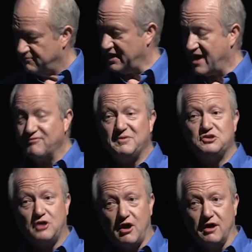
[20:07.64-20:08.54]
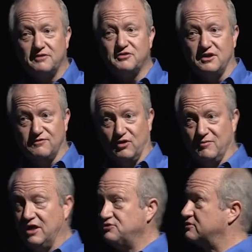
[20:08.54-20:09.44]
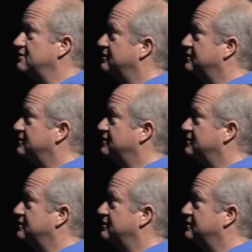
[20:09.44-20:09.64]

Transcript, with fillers: They haven't been taught. Thank you very much.